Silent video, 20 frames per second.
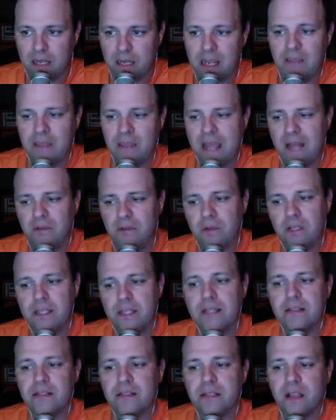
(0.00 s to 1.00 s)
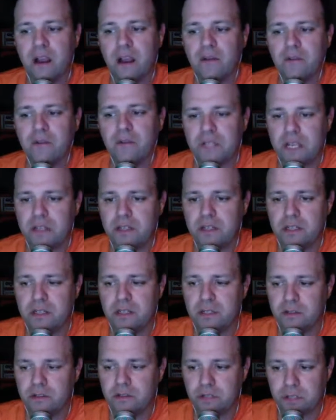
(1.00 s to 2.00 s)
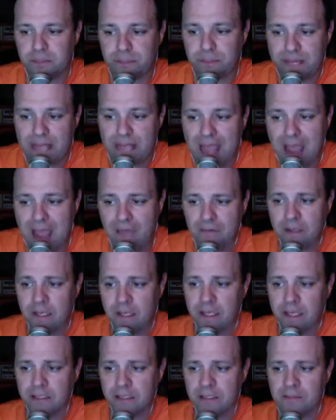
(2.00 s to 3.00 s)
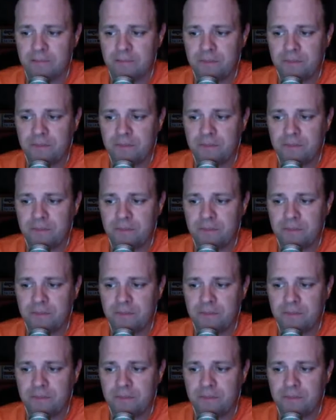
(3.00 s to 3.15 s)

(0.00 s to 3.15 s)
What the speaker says: And that really is the conversation you should be having is,